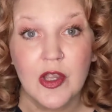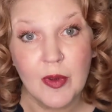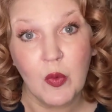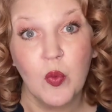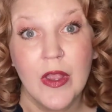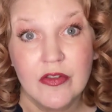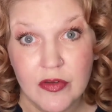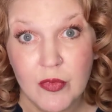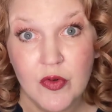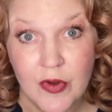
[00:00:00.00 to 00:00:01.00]
about when
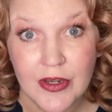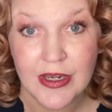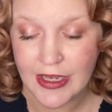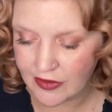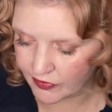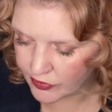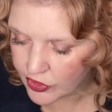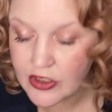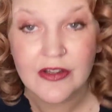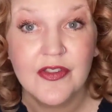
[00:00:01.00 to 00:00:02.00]
to move on night.
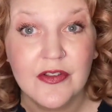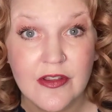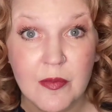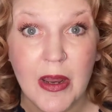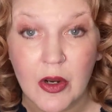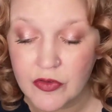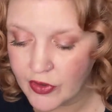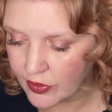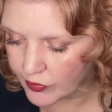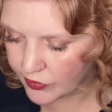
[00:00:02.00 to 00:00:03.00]
You're gonna listen to the
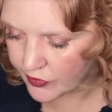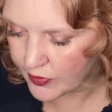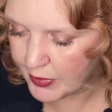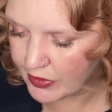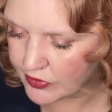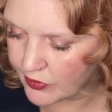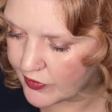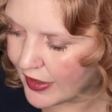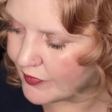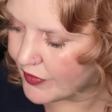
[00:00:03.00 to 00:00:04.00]
baritones. The
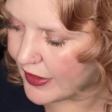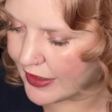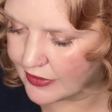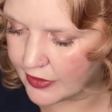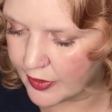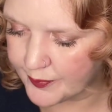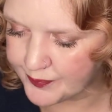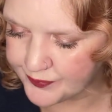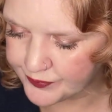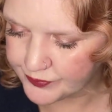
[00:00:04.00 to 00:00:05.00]
baritones have that
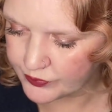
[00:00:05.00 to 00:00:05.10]
um,